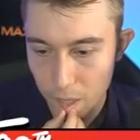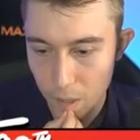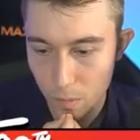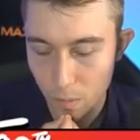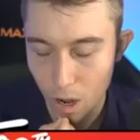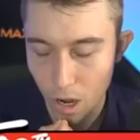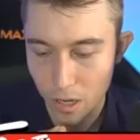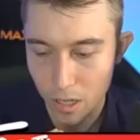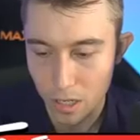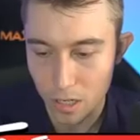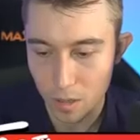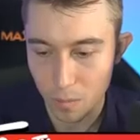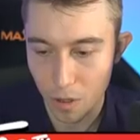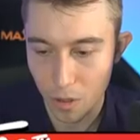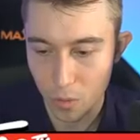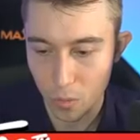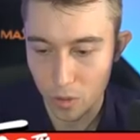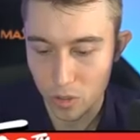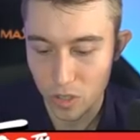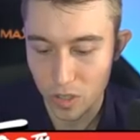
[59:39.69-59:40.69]
He rocketed a
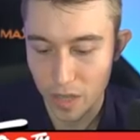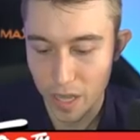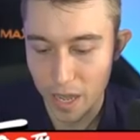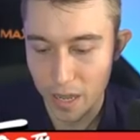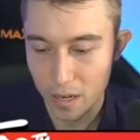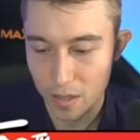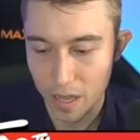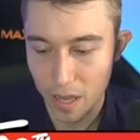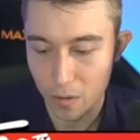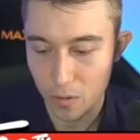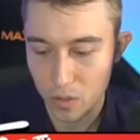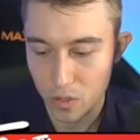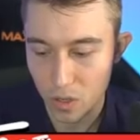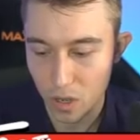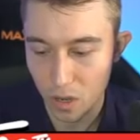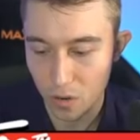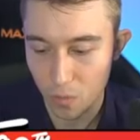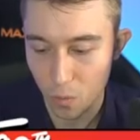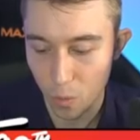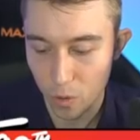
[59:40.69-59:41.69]
Mother Witch in that. That was
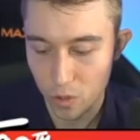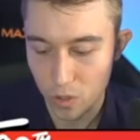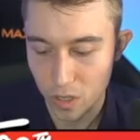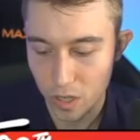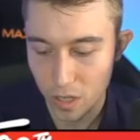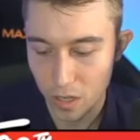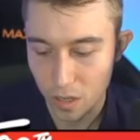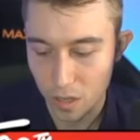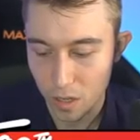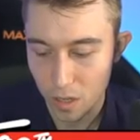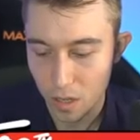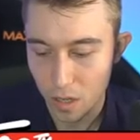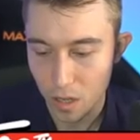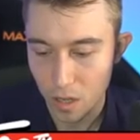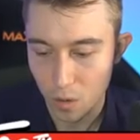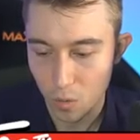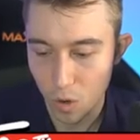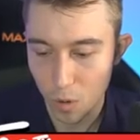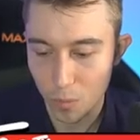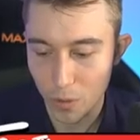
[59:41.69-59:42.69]
unfortunate.
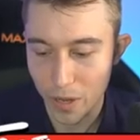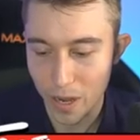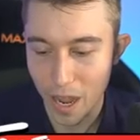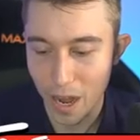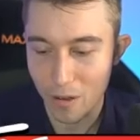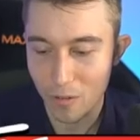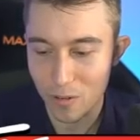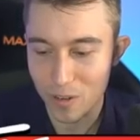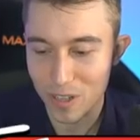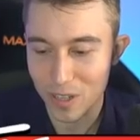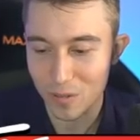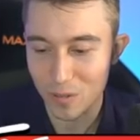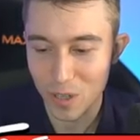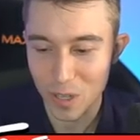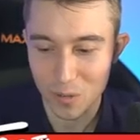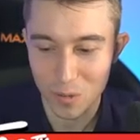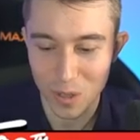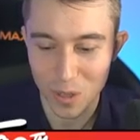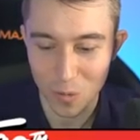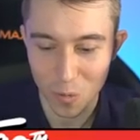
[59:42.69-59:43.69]
Well played. I really,
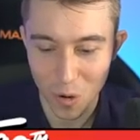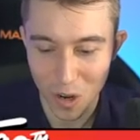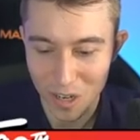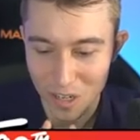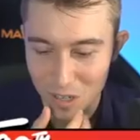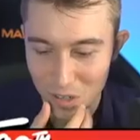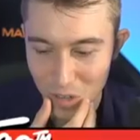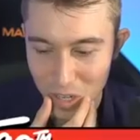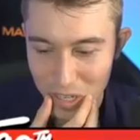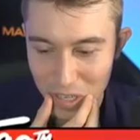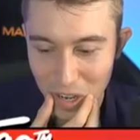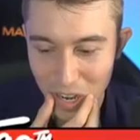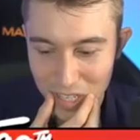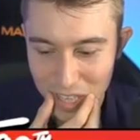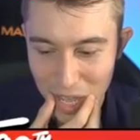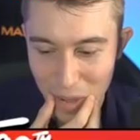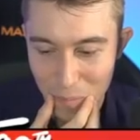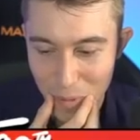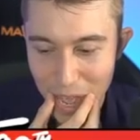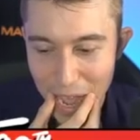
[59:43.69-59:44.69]
really, really wanted to like
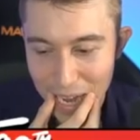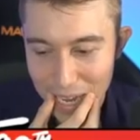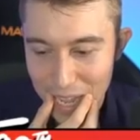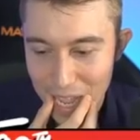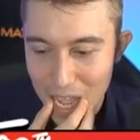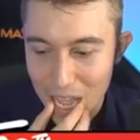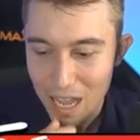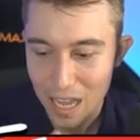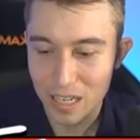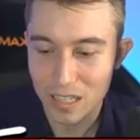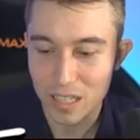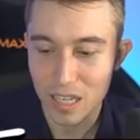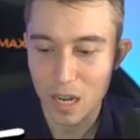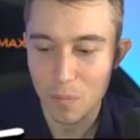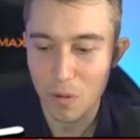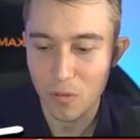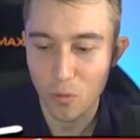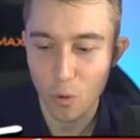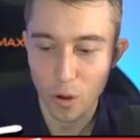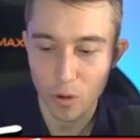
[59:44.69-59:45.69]
knock that back. He did
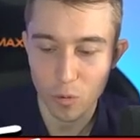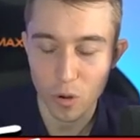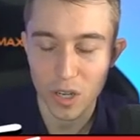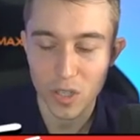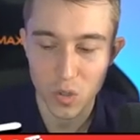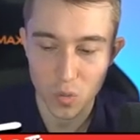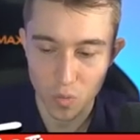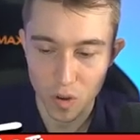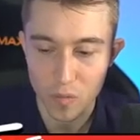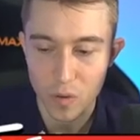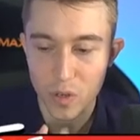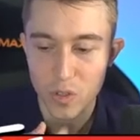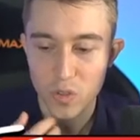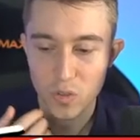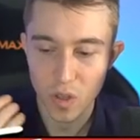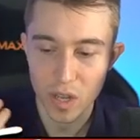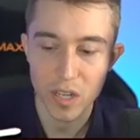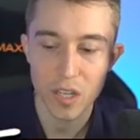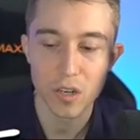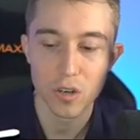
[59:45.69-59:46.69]
it before cross the river, so
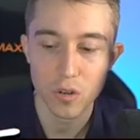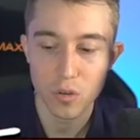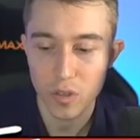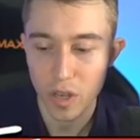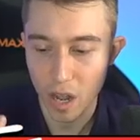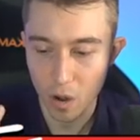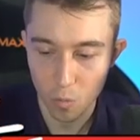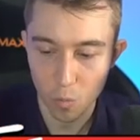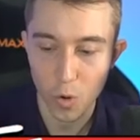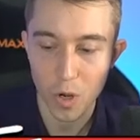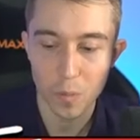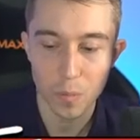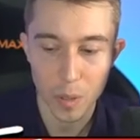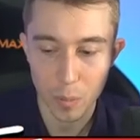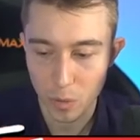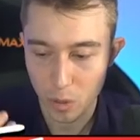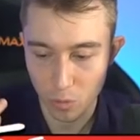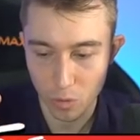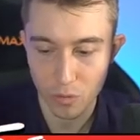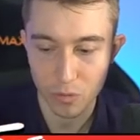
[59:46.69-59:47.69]
then he knew that I wouldn't be
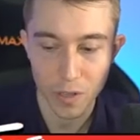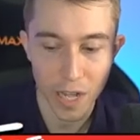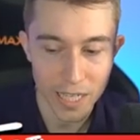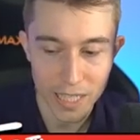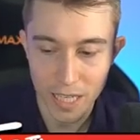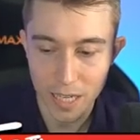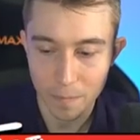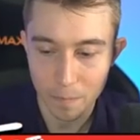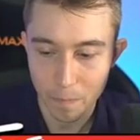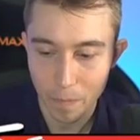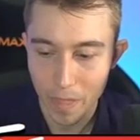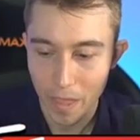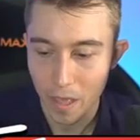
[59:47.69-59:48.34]
able to reflect it.